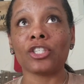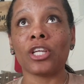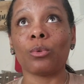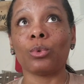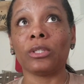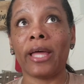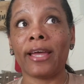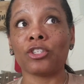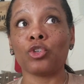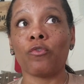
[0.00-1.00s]
that will
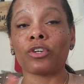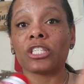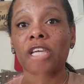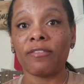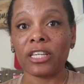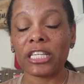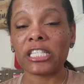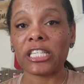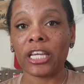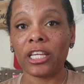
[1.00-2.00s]
last you for 7
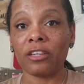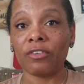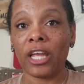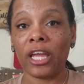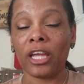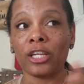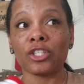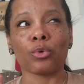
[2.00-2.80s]
consecutive days,